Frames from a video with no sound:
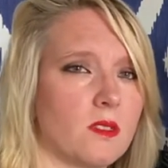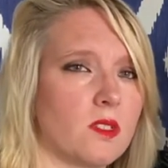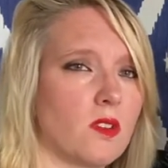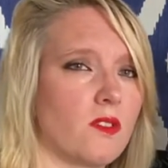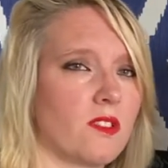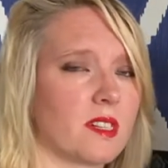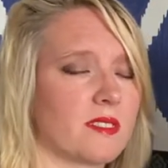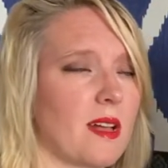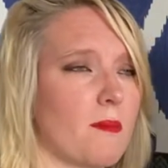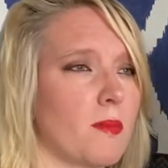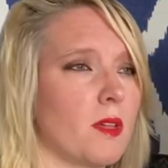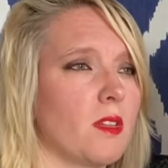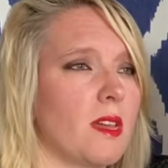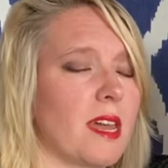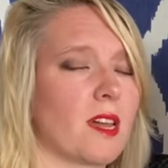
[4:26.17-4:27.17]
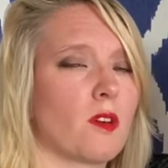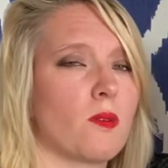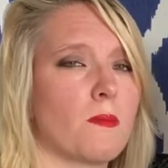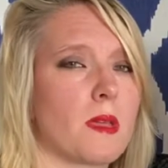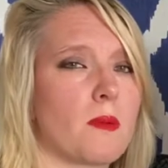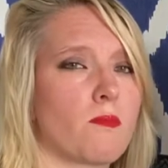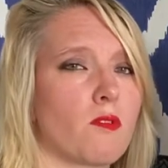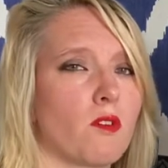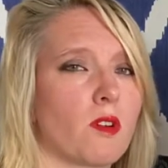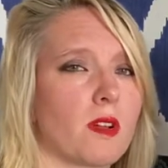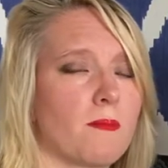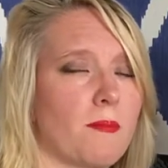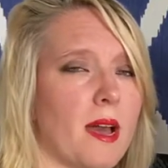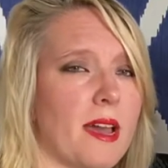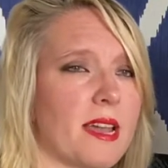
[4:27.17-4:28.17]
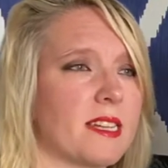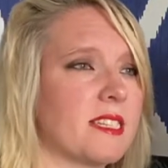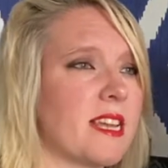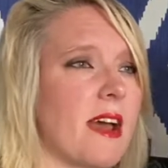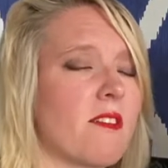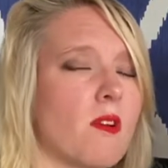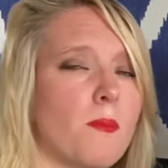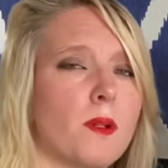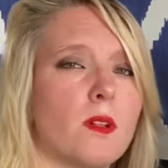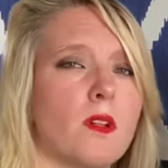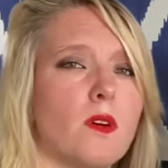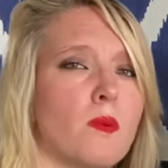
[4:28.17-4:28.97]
So for example, it could be broken by a terrible,